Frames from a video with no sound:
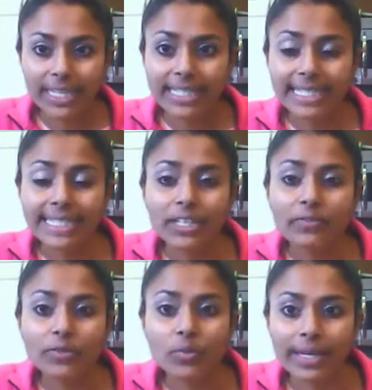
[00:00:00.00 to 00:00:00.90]
it does take a
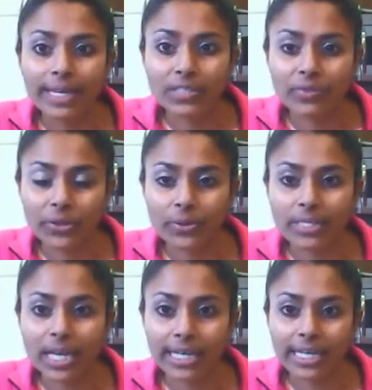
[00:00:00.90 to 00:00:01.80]
few minutes for
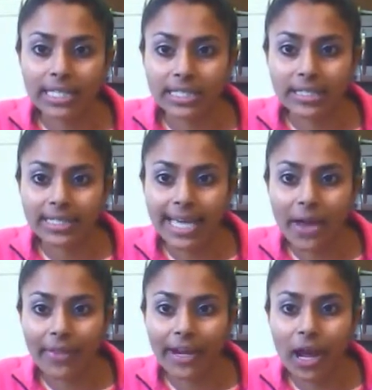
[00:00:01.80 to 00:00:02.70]
those onions to cook
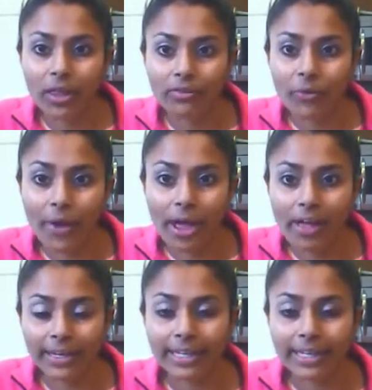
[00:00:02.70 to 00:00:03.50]
down that olive oil,